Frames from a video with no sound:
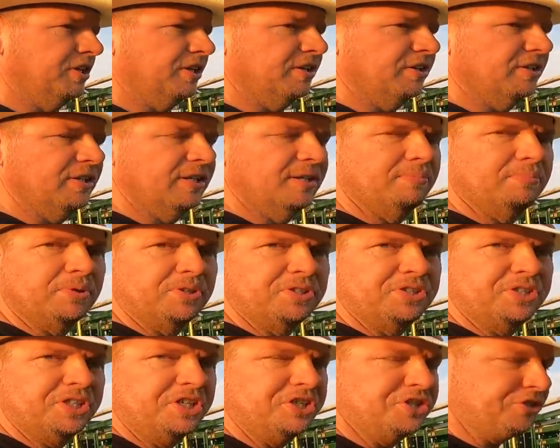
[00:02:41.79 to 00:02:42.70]
their uh,
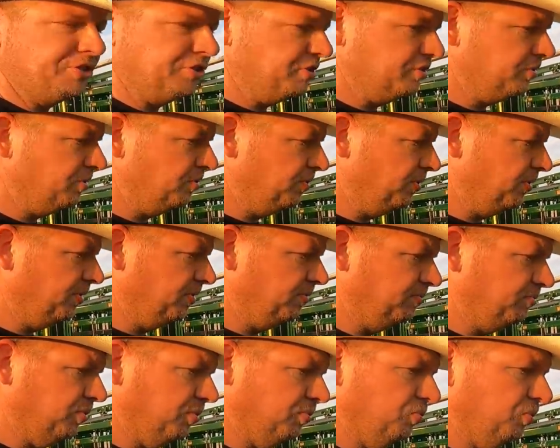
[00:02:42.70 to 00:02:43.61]
procedure
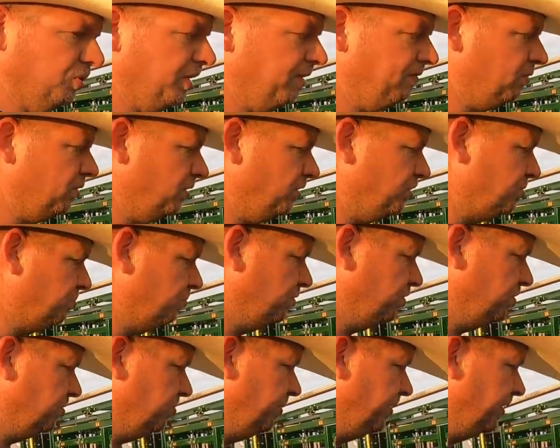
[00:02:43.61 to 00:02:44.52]
or, or whatever else
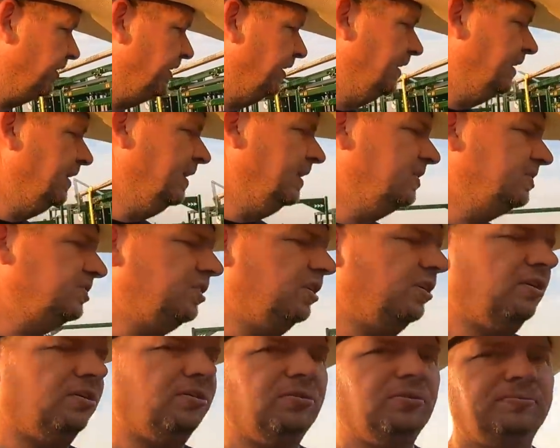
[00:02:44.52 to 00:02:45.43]
we're doing.
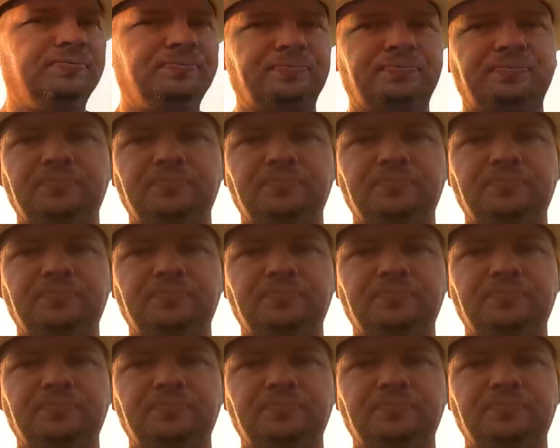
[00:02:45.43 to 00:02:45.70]
So